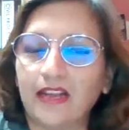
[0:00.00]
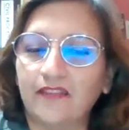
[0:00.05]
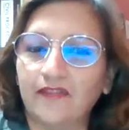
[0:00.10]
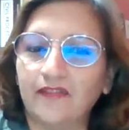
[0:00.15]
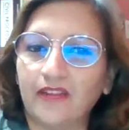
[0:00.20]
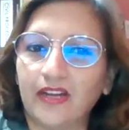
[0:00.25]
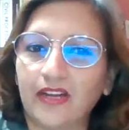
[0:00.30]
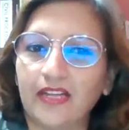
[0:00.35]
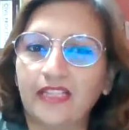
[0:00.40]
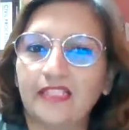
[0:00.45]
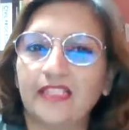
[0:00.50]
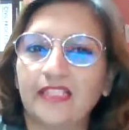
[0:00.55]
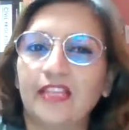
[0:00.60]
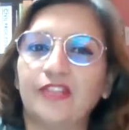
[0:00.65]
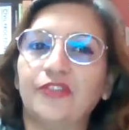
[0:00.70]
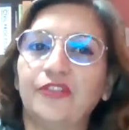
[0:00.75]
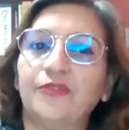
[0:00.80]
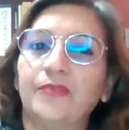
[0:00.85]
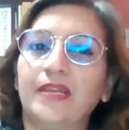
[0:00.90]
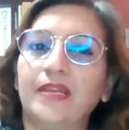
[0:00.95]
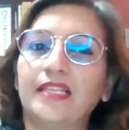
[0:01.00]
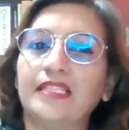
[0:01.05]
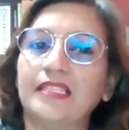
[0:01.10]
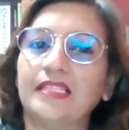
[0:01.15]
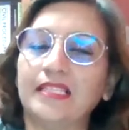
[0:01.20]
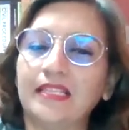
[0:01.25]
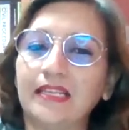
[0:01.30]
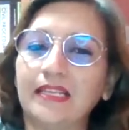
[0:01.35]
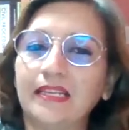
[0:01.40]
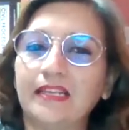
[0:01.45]
advice that you may
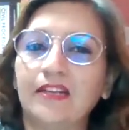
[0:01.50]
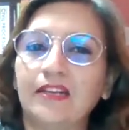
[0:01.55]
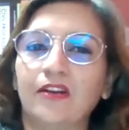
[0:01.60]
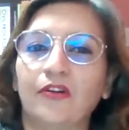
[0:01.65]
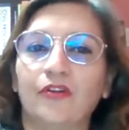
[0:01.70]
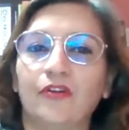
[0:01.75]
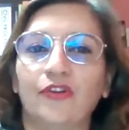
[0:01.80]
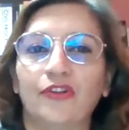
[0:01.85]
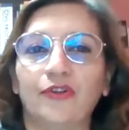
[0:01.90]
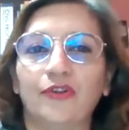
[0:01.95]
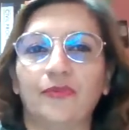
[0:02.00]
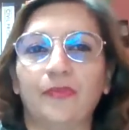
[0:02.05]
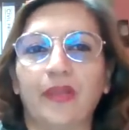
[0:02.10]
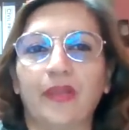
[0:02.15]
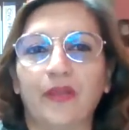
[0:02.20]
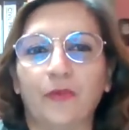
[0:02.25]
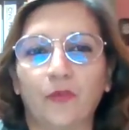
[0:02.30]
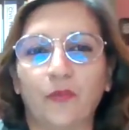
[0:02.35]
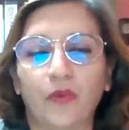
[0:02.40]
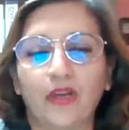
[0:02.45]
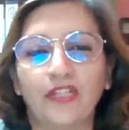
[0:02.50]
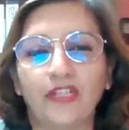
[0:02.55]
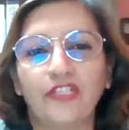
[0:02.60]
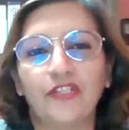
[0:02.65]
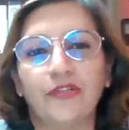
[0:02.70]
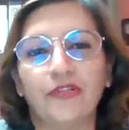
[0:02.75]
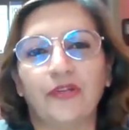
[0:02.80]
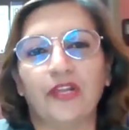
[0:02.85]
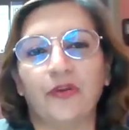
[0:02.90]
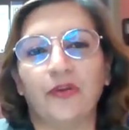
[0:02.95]
seek or you may
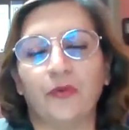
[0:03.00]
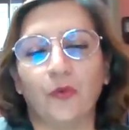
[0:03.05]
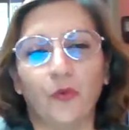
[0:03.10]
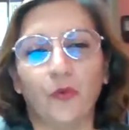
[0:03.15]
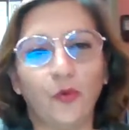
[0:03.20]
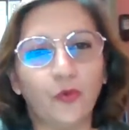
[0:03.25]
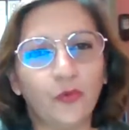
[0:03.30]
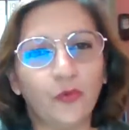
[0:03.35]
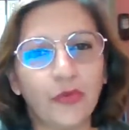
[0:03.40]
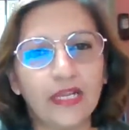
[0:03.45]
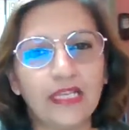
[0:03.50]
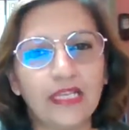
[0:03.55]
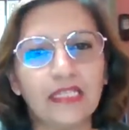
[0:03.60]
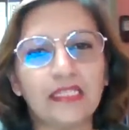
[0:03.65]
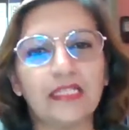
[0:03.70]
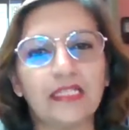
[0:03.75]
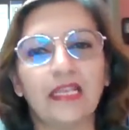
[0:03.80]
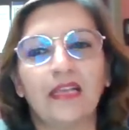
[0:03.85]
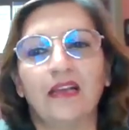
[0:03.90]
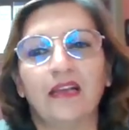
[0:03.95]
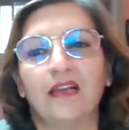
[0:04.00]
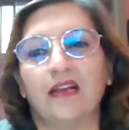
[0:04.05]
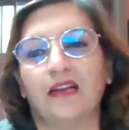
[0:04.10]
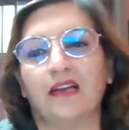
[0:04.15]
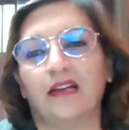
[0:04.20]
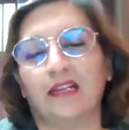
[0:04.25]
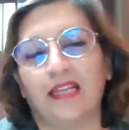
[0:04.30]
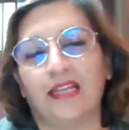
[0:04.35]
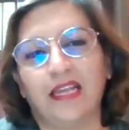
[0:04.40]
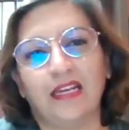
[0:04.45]
want, you can always
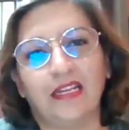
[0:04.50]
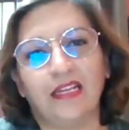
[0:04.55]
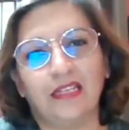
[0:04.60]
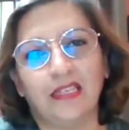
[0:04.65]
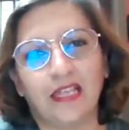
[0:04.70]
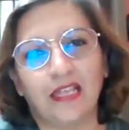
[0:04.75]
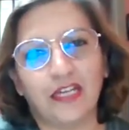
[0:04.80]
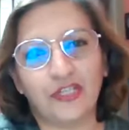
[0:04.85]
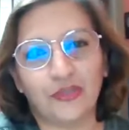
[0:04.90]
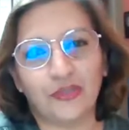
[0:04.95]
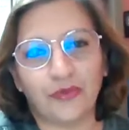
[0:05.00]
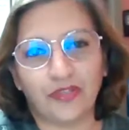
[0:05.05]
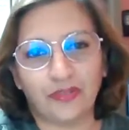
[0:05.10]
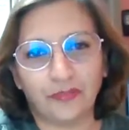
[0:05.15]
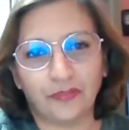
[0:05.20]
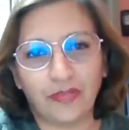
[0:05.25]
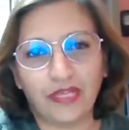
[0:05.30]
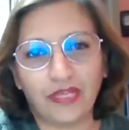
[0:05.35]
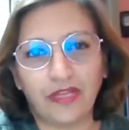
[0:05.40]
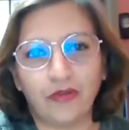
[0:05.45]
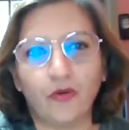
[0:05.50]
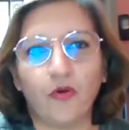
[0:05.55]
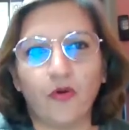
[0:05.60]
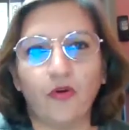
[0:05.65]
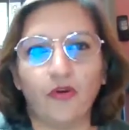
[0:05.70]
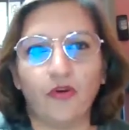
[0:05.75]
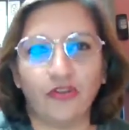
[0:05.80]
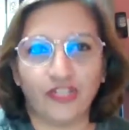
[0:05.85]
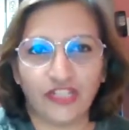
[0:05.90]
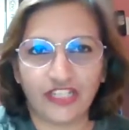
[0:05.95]
get in touch with me
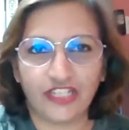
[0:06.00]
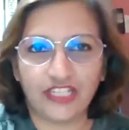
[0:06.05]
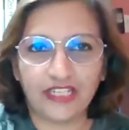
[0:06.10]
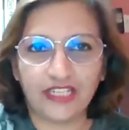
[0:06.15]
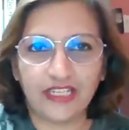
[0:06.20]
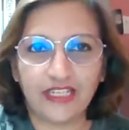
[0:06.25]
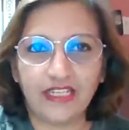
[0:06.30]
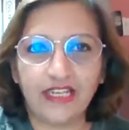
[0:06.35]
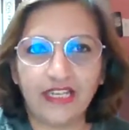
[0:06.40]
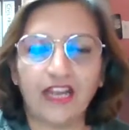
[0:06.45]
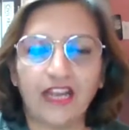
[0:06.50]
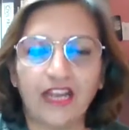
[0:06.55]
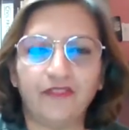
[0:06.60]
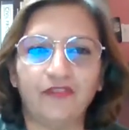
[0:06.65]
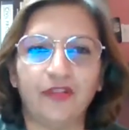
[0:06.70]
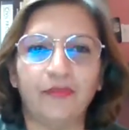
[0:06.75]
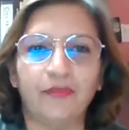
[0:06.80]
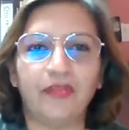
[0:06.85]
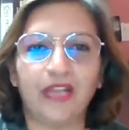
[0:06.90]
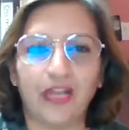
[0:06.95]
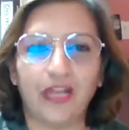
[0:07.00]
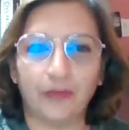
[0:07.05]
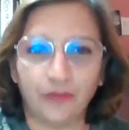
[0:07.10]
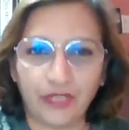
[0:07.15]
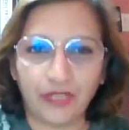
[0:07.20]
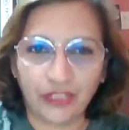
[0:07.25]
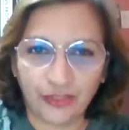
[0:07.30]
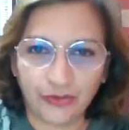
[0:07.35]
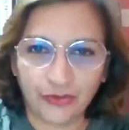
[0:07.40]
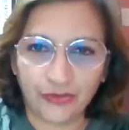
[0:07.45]
or Jeannie, and we'll be
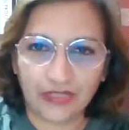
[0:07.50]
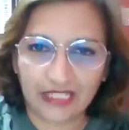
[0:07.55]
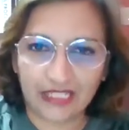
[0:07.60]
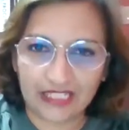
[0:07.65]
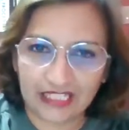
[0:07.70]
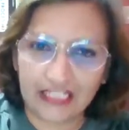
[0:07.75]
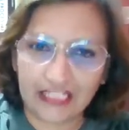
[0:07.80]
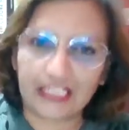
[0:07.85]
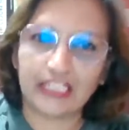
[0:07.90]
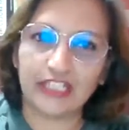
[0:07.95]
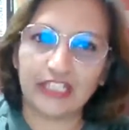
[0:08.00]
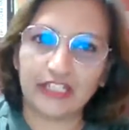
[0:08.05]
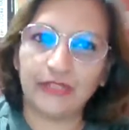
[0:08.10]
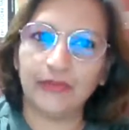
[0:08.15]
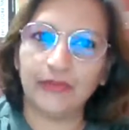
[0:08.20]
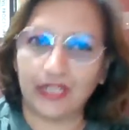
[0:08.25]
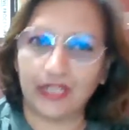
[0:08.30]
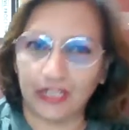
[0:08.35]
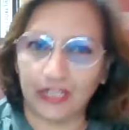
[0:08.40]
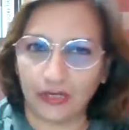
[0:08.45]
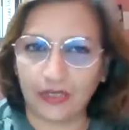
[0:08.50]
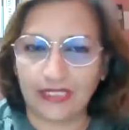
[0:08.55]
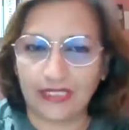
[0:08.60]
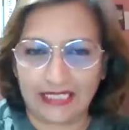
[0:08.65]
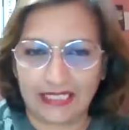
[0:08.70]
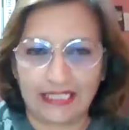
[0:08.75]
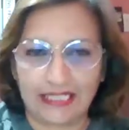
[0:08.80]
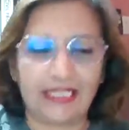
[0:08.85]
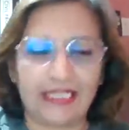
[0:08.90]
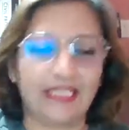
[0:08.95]
happy to assist you
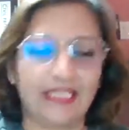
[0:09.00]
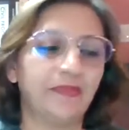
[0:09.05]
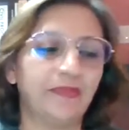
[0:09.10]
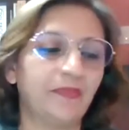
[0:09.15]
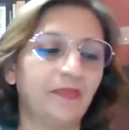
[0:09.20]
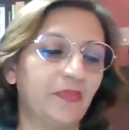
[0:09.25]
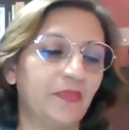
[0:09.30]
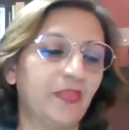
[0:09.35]
accordingly.